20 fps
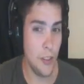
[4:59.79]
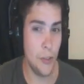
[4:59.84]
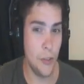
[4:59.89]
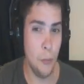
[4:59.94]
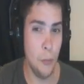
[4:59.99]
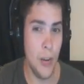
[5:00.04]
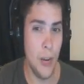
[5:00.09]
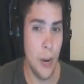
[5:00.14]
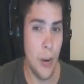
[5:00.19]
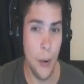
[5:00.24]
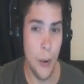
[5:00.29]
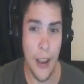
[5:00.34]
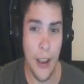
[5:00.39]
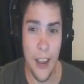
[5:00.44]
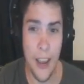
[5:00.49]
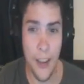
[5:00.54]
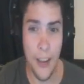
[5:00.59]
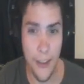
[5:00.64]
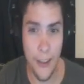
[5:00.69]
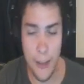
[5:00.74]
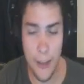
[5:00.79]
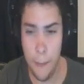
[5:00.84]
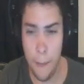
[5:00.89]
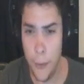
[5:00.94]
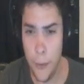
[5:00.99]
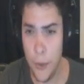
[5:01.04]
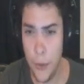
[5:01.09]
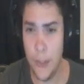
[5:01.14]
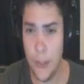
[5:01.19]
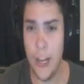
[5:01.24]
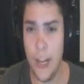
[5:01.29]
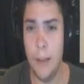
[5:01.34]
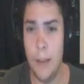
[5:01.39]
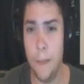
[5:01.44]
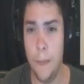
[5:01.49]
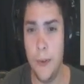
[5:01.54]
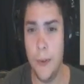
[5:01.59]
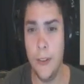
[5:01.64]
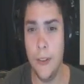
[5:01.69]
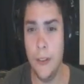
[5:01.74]
Wowhead, and Mo
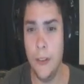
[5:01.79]
Champion,